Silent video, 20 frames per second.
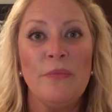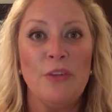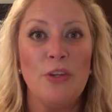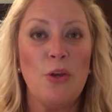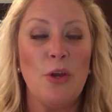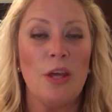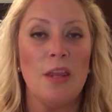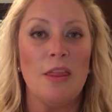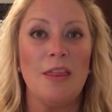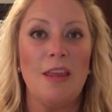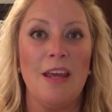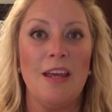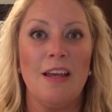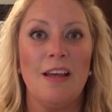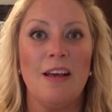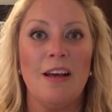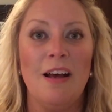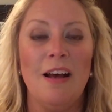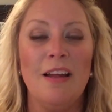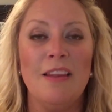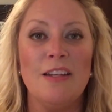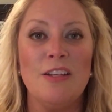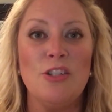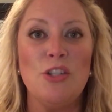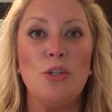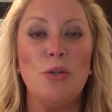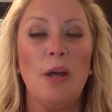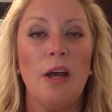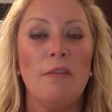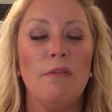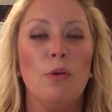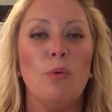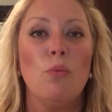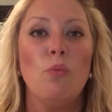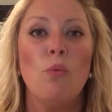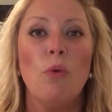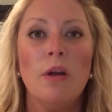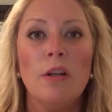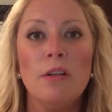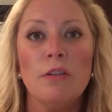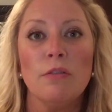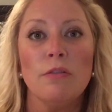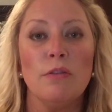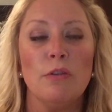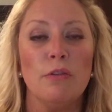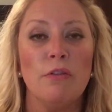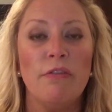You can thank God that you have a wonderful